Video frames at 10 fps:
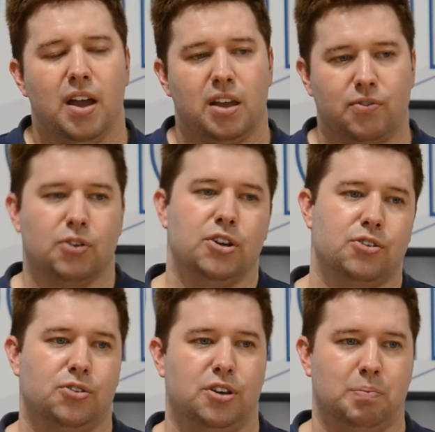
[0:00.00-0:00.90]
If you're
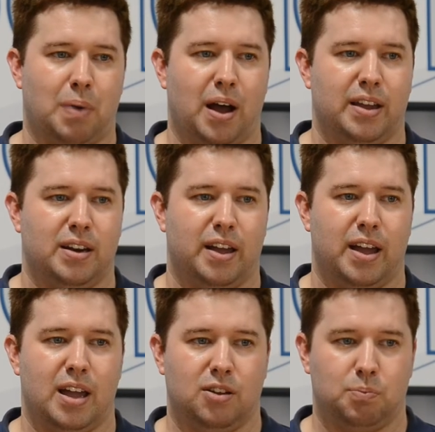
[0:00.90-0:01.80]
interested in buying
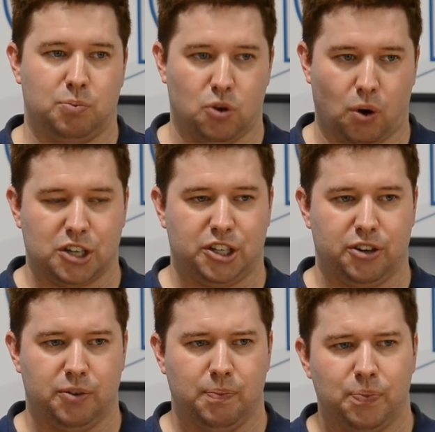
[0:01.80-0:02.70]
a garage
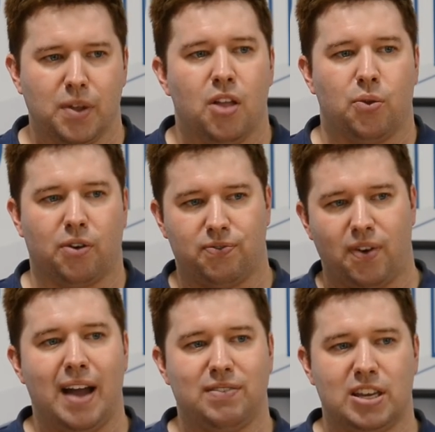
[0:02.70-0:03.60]
heater, there are
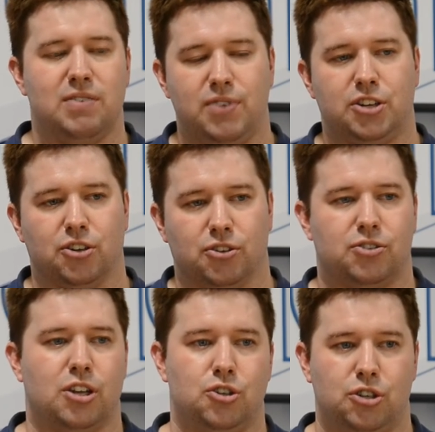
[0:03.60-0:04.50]
five key
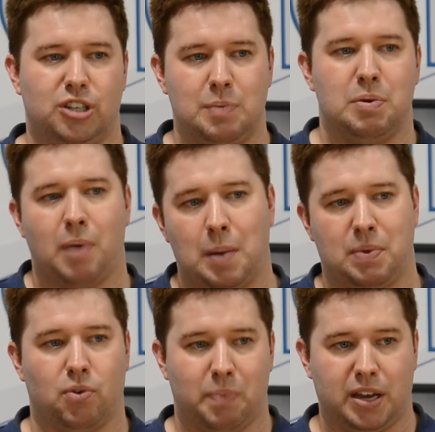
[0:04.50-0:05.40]
features that you should keep in mind
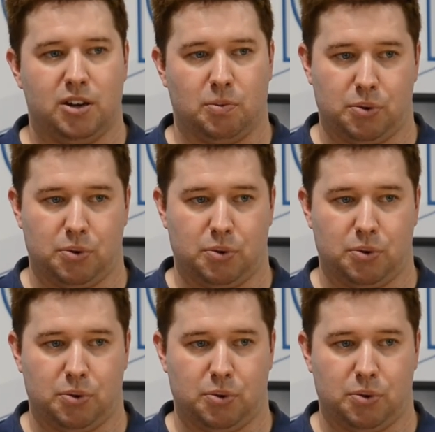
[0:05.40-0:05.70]
before making your